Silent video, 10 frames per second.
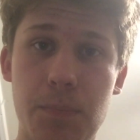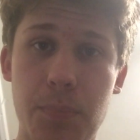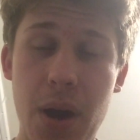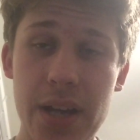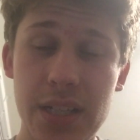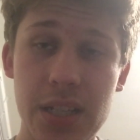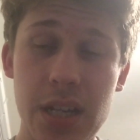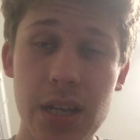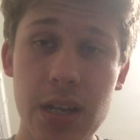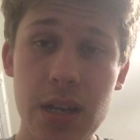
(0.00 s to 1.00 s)
but,
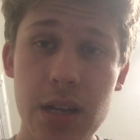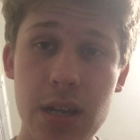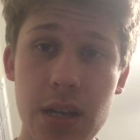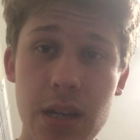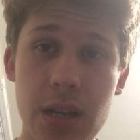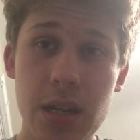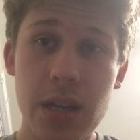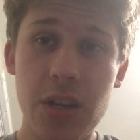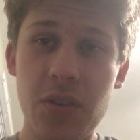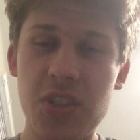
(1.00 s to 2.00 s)

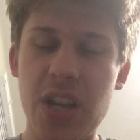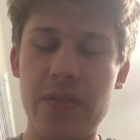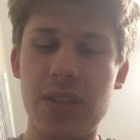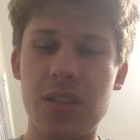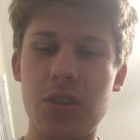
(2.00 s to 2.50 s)
it doesn't have anything